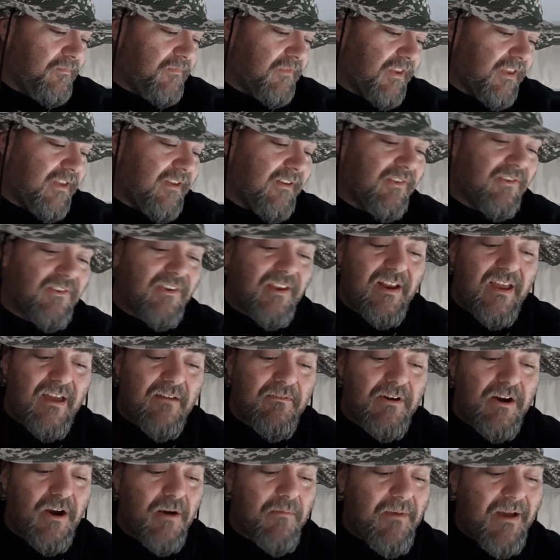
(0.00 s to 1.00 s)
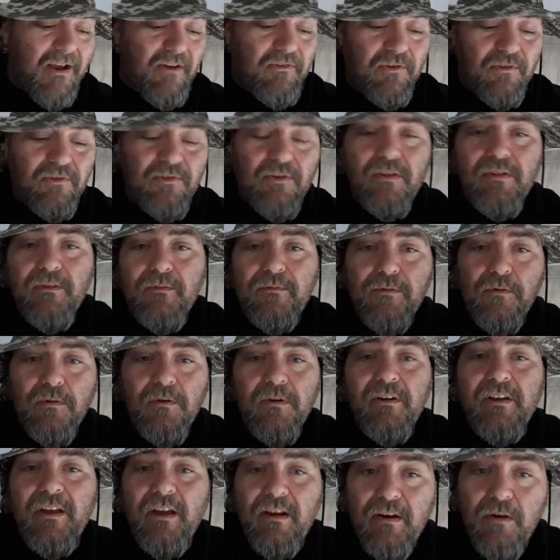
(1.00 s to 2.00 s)
Kids can have an air mattress on the
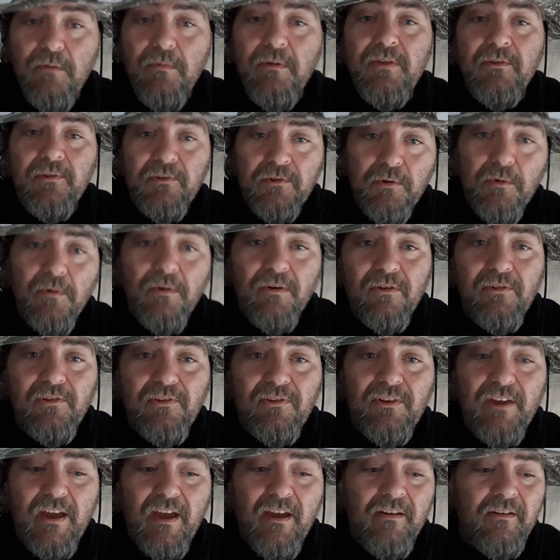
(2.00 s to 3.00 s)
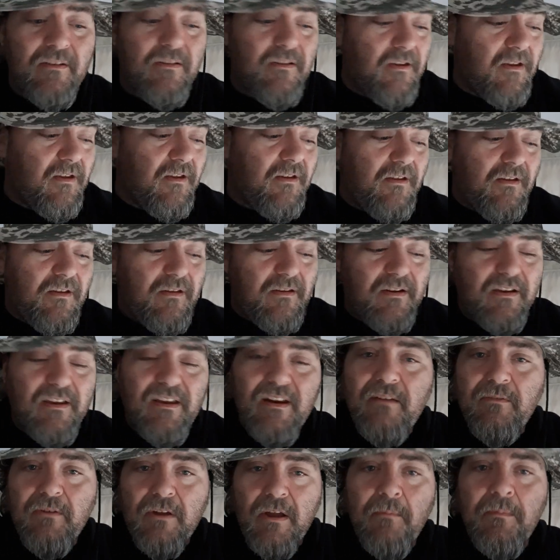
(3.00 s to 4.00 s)
floor down here where the storage is at. You can
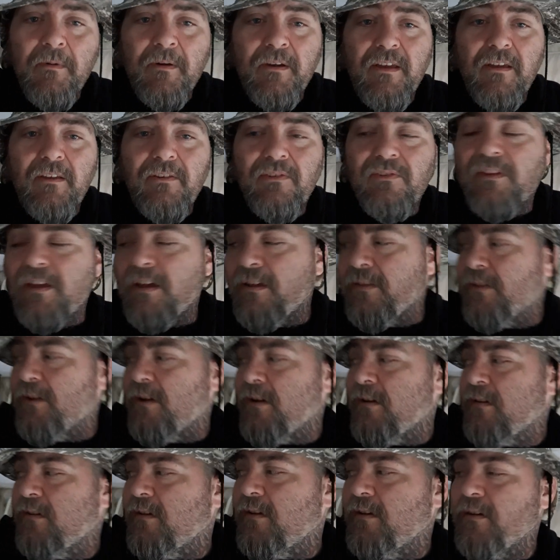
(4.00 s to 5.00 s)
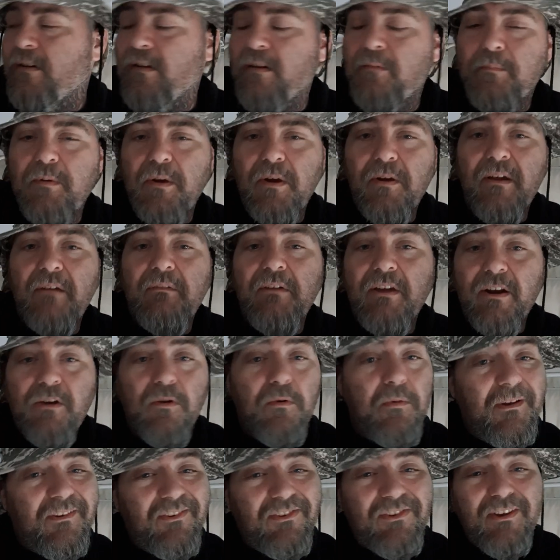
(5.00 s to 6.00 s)
have a couple kids down there. And up here, I've got a
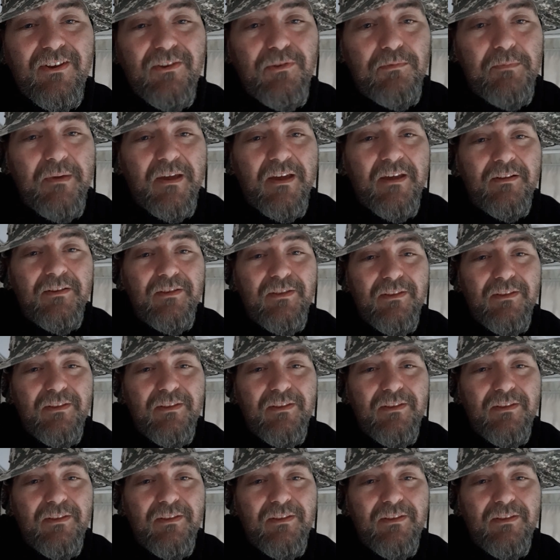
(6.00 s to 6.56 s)
queen-size bed.